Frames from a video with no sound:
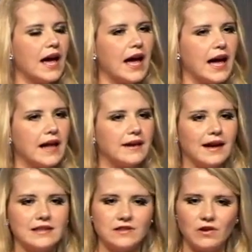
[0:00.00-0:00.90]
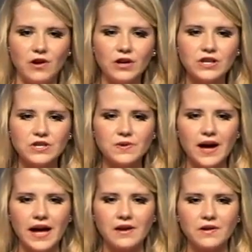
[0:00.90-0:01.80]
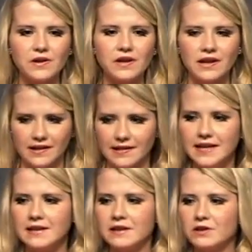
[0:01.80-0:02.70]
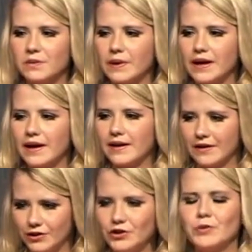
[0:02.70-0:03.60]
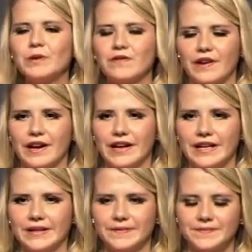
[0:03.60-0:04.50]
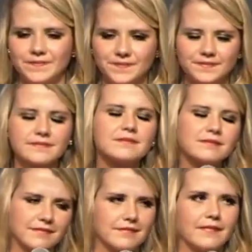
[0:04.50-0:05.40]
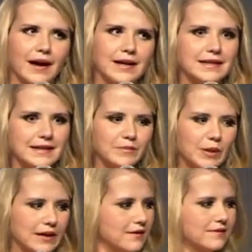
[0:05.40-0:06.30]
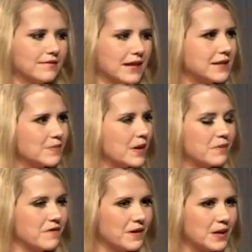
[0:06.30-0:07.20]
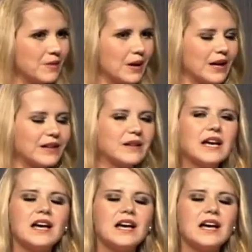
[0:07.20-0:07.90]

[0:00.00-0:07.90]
And as long as you had on clean underwear, you'll be fine. I did, but that didn't make me feel any better.